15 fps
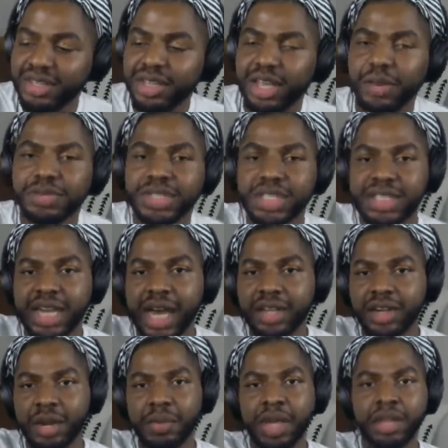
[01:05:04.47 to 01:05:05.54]
It was
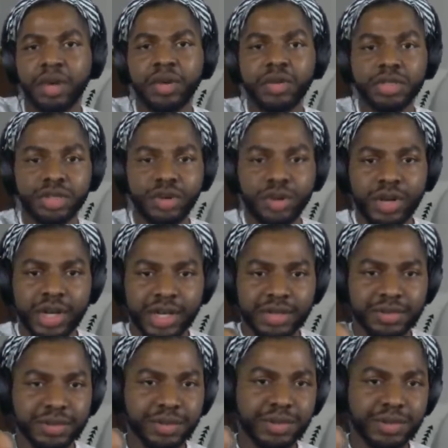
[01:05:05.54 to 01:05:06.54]
$1 at my local store.